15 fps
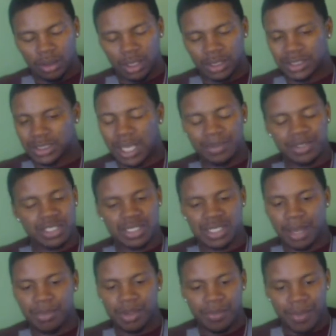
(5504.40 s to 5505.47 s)
Assumptions
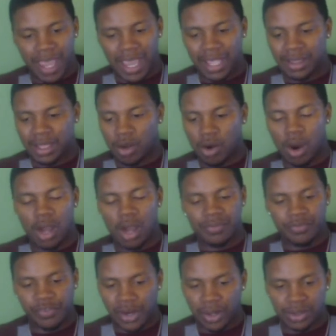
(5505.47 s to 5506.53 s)
can be made that are
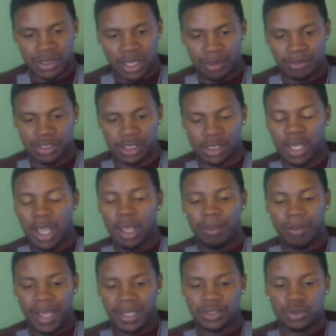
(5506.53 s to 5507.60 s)
unfair assumptions
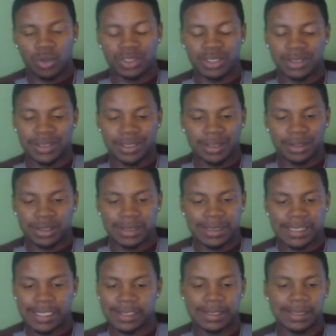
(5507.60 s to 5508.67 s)
based on
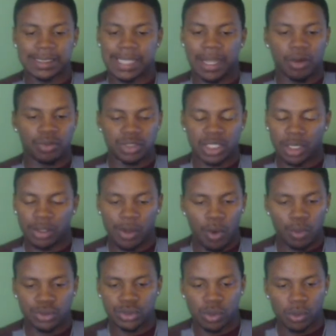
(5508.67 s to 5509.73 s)
statistics that don't tell the
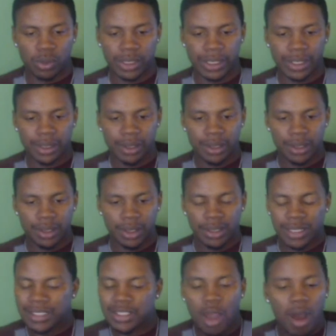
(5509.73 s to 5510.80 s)
whole story.
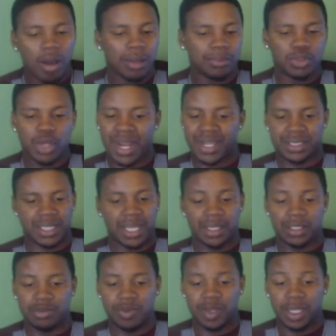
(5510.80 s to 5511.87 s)
That's all I'm trying to say in
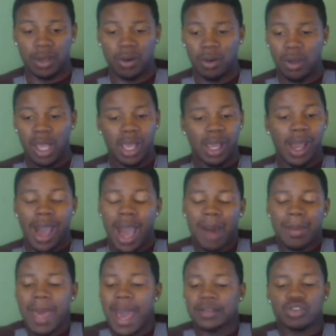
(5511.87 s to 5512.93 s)
this video.
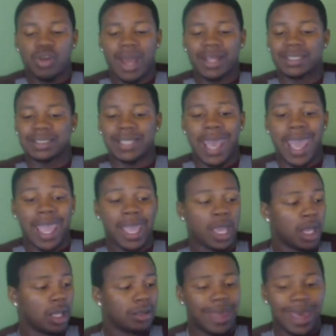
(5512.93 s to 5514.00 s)
I'm not trying to
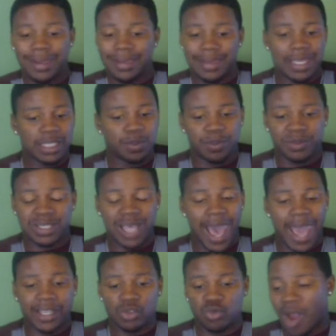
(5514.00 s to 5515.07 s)
say that this
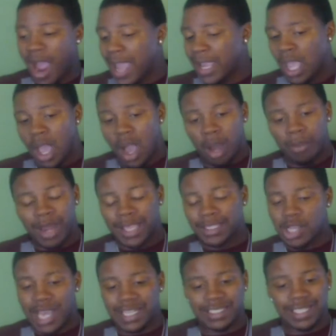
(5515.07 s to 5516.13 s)
side is right. I'm not
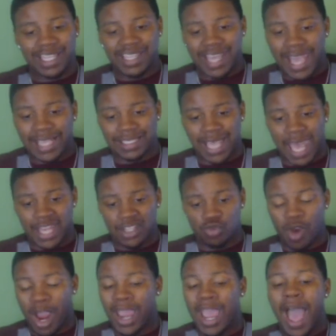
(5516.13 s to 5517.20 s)
trying to say that side is
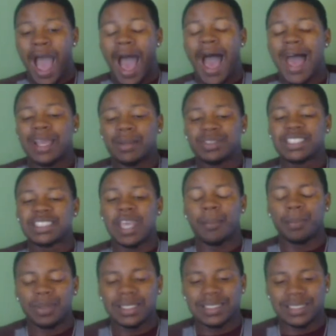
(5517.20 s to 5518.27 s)
right. I am
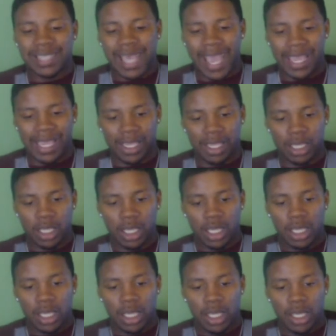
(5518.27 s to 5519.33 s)
simply saying
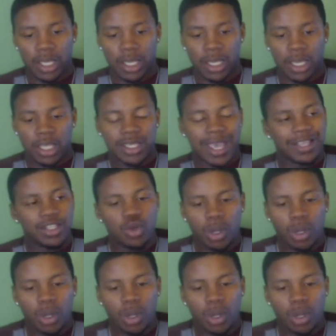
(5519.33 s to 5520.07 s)
that